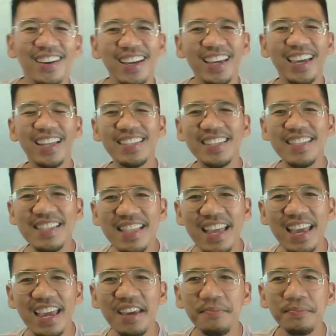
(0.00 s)
So
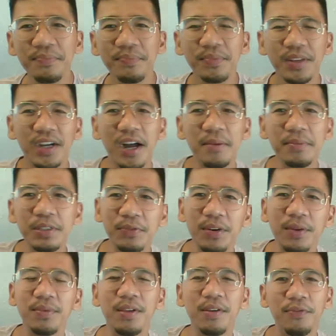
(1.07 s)
its name
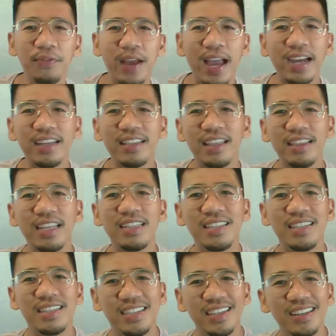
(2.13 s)
comes from the
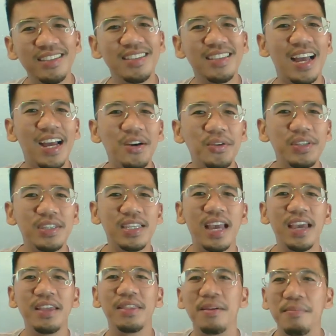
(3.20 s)
fact that it's just
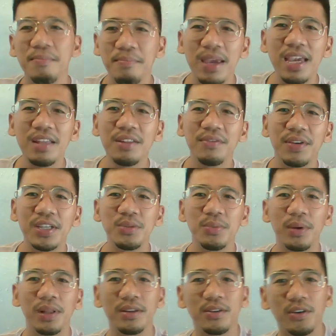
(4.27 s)
outside the
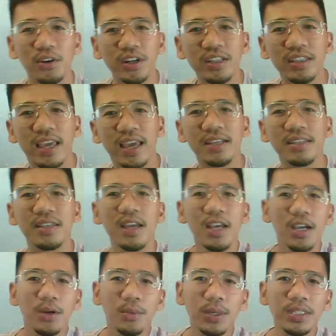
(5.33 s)
main visual
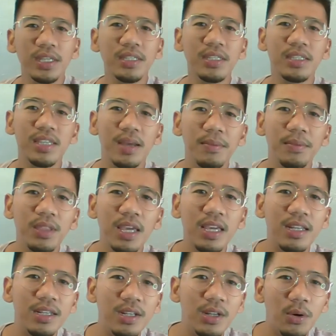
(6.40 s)
cortex, which is
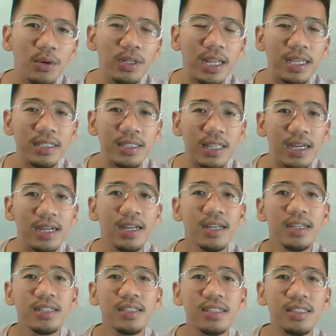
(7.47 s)
something known
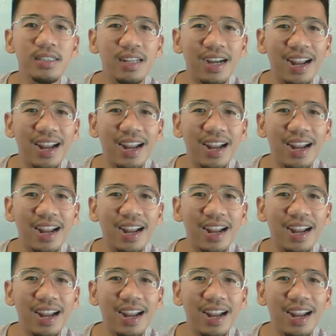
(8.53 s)
as the